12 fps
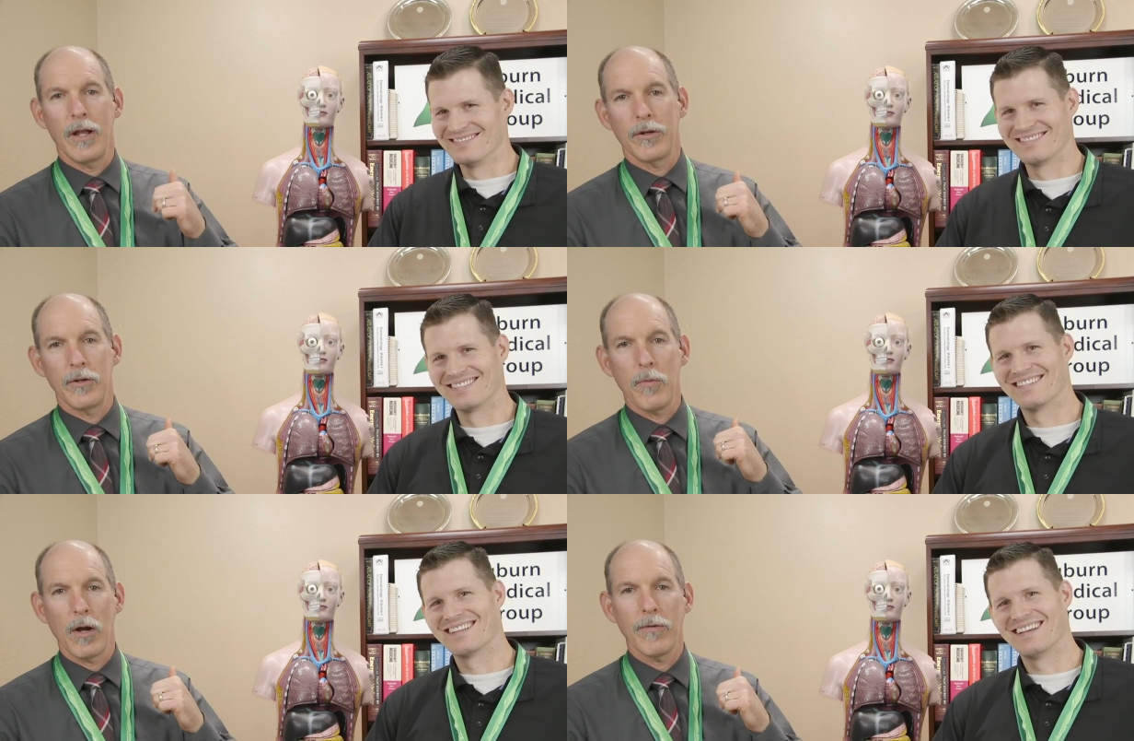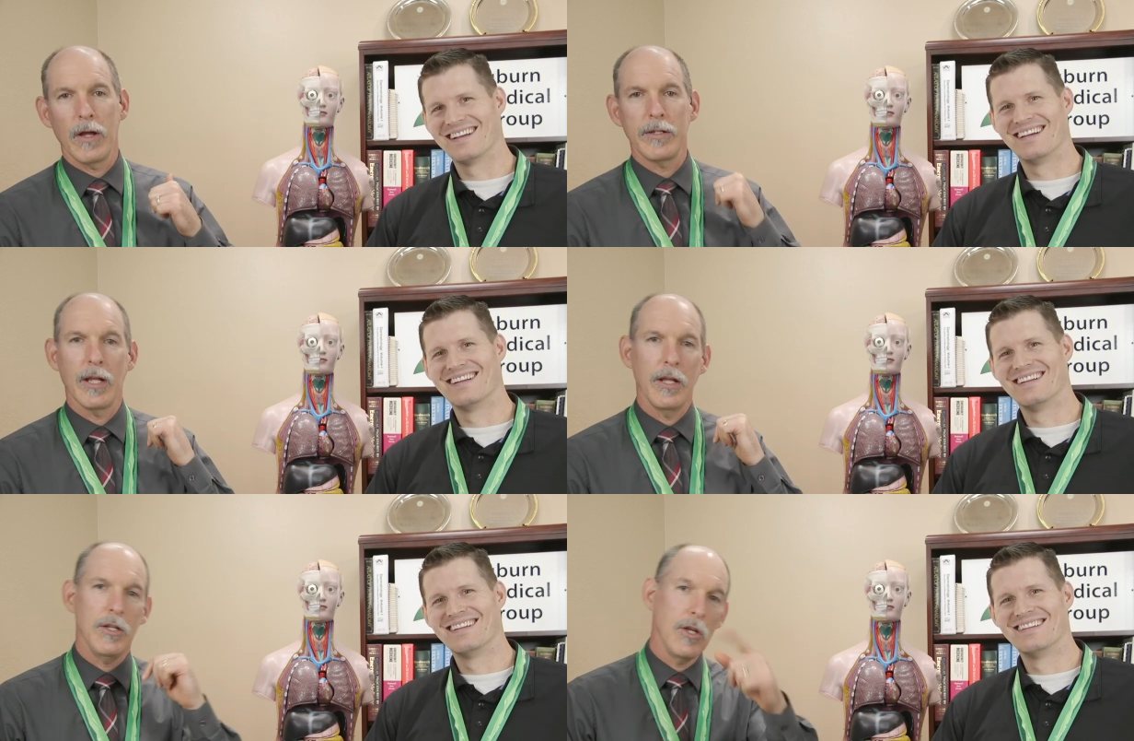Speaker 1: Dr. Mark Vaughan
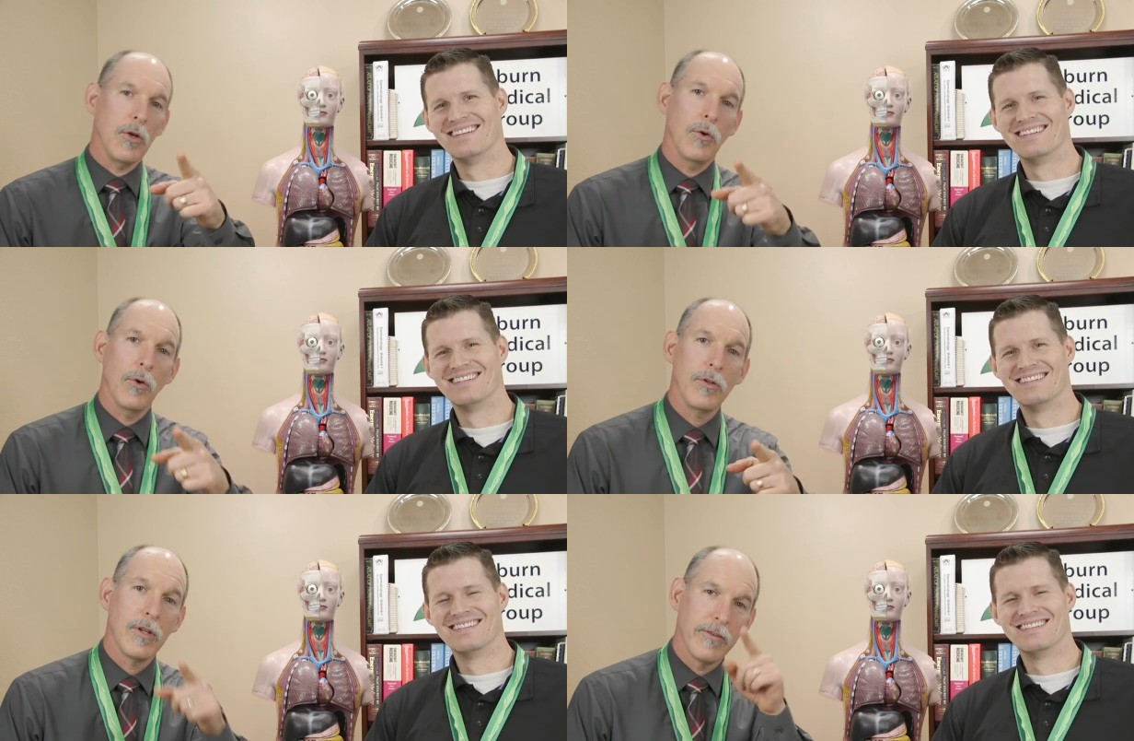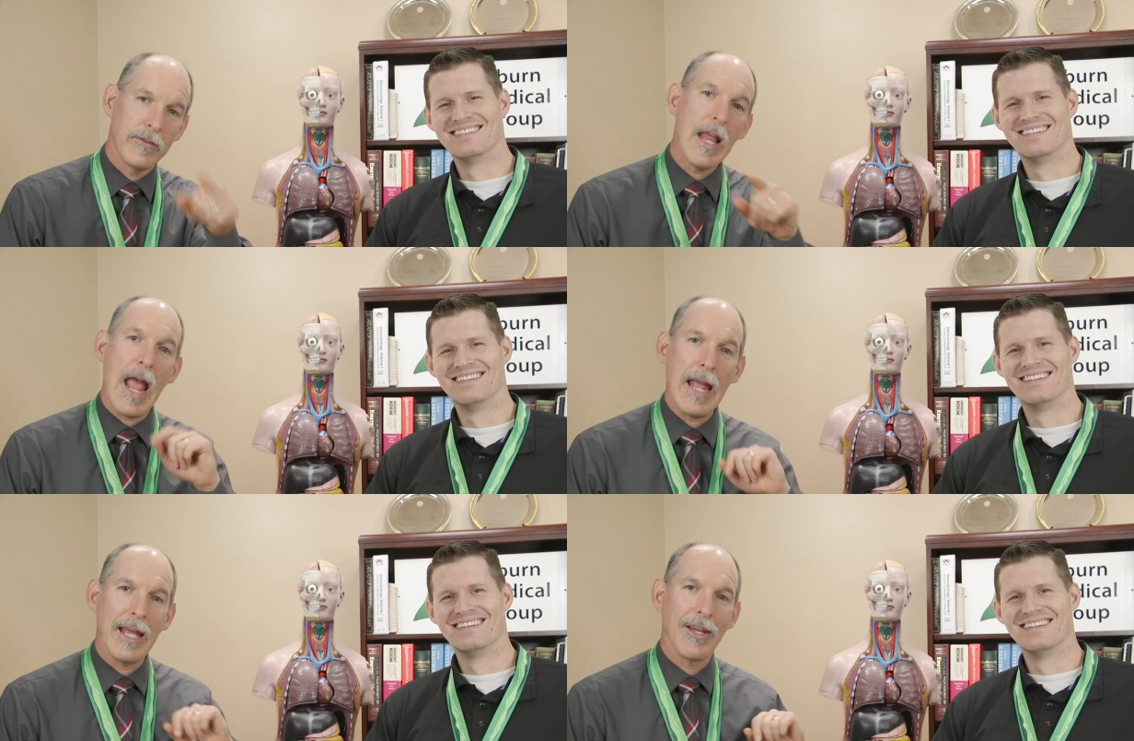telling you to
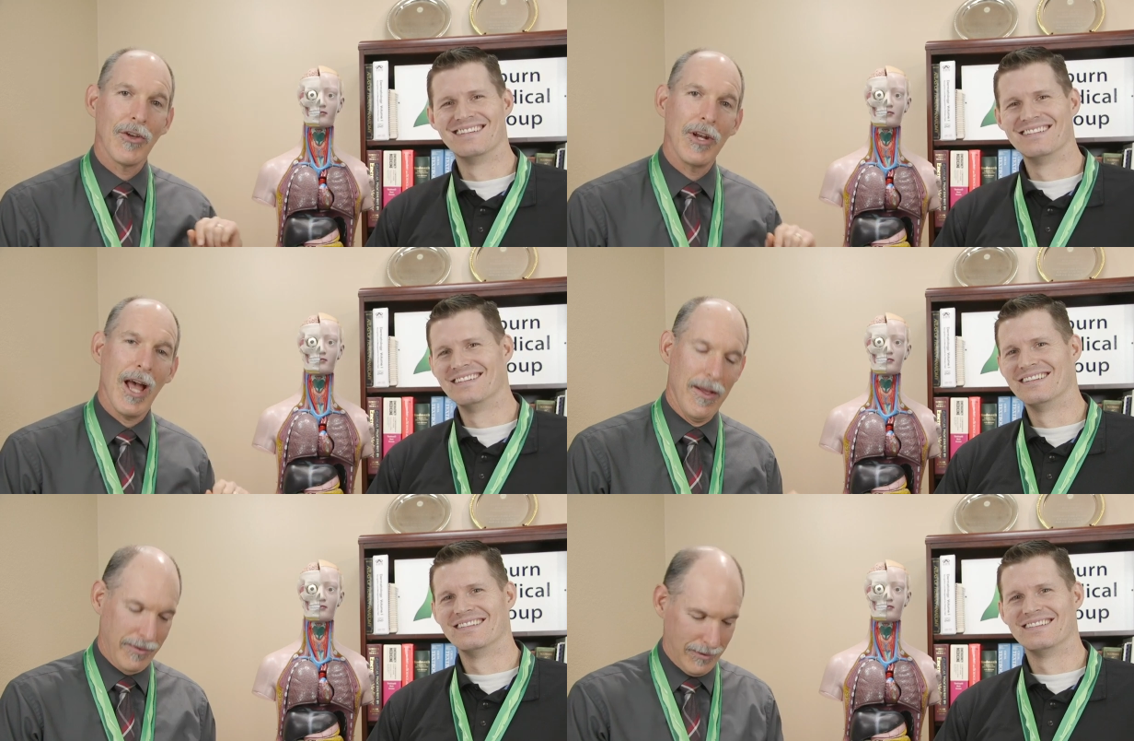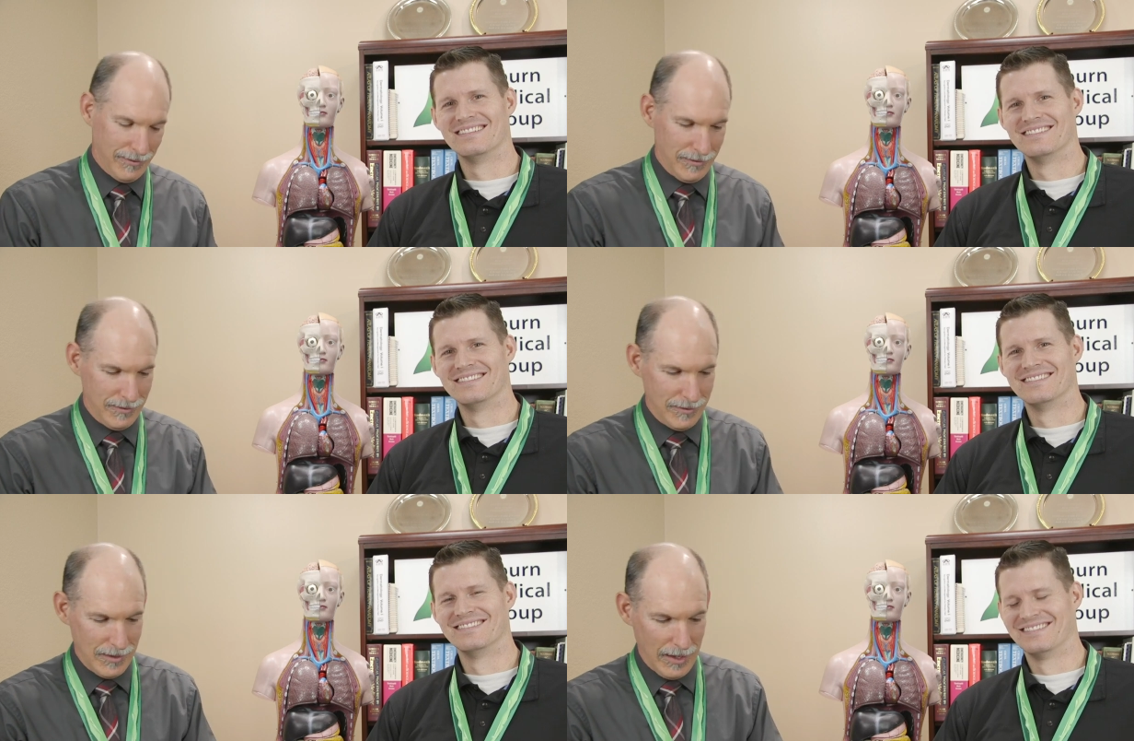stay in good health.
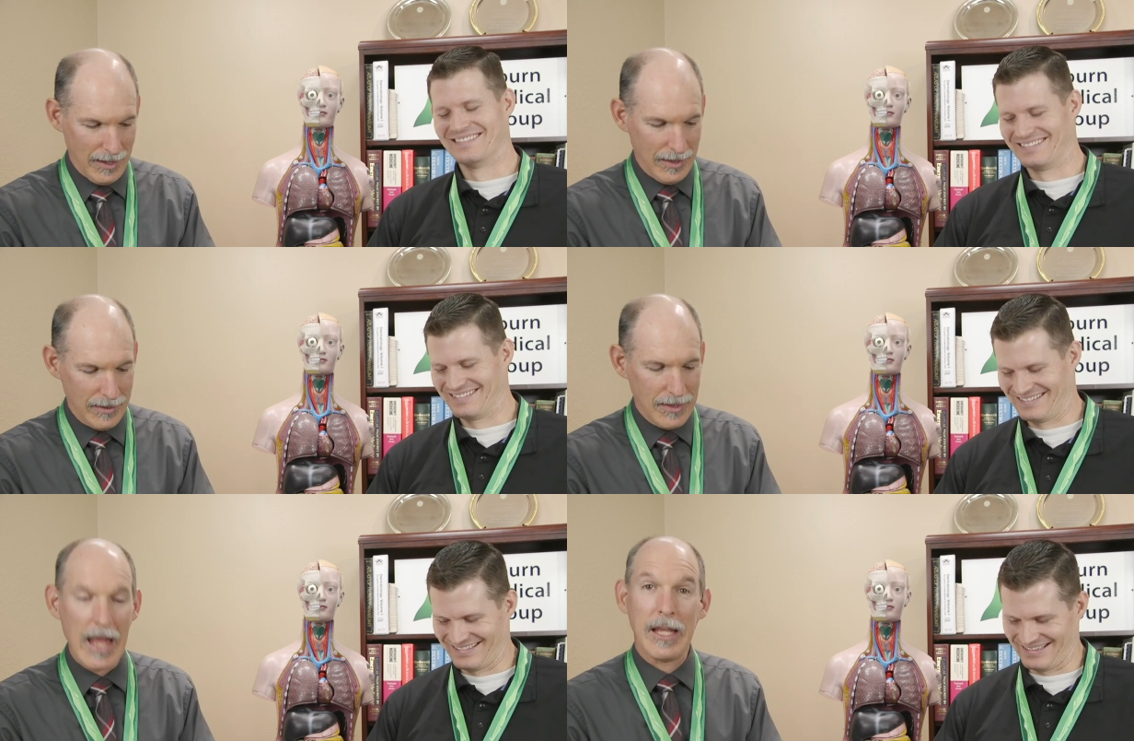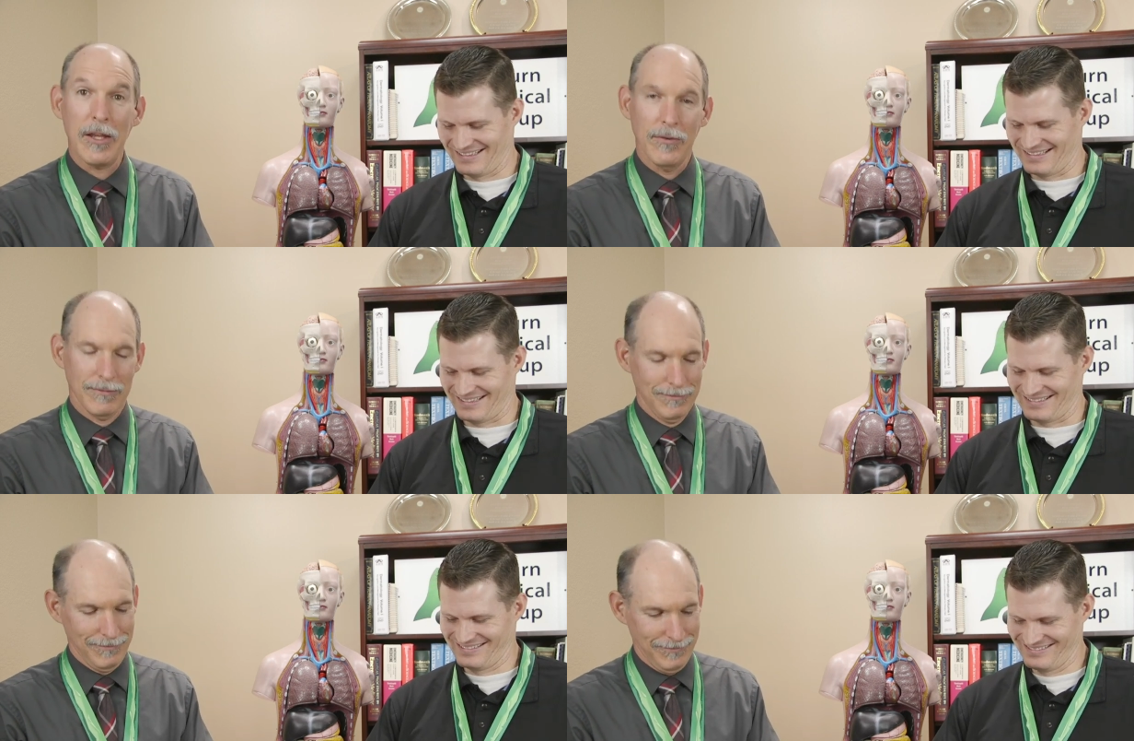Thank
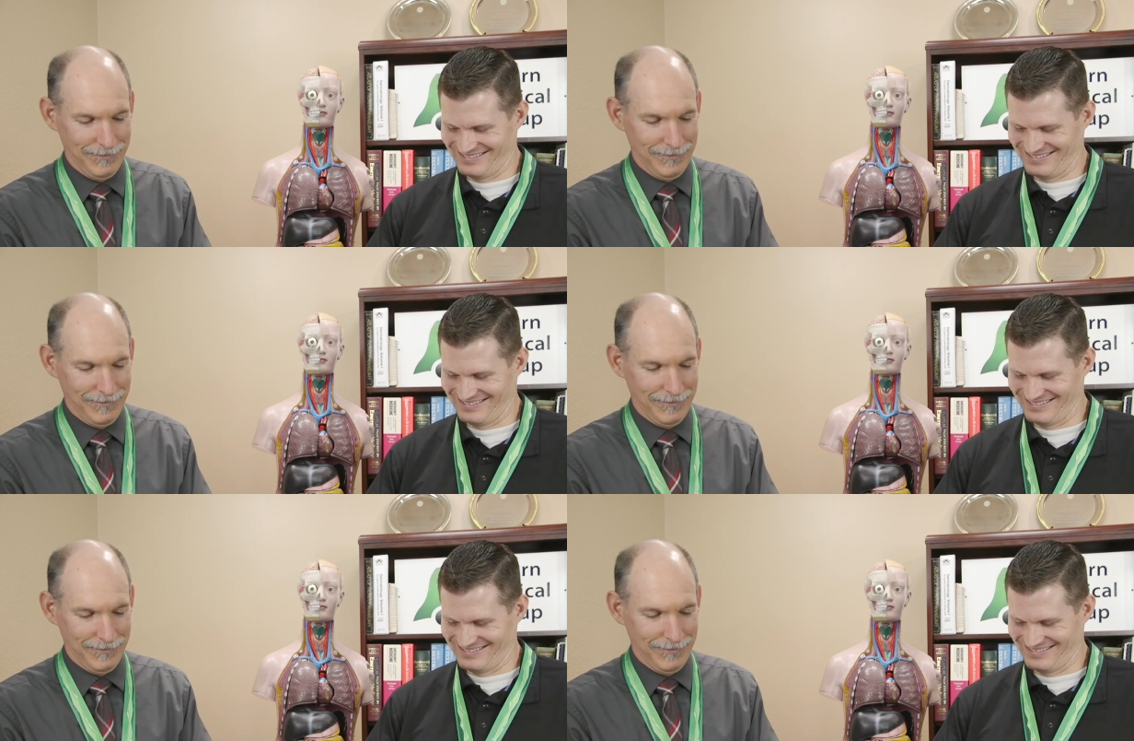you.